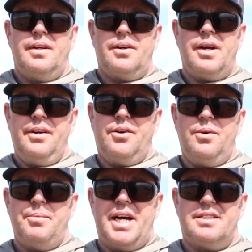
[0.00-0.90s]
Now, kind of
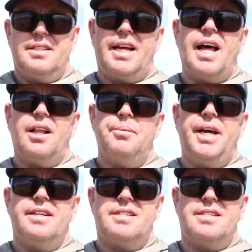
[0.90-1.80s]
going back to the
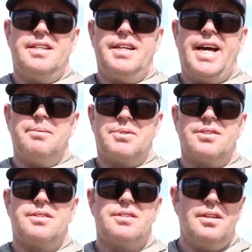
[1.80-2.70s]
Callibaetis and the
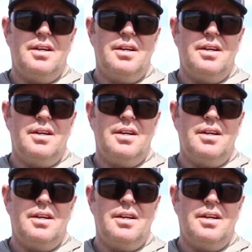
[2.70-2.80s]
damsels,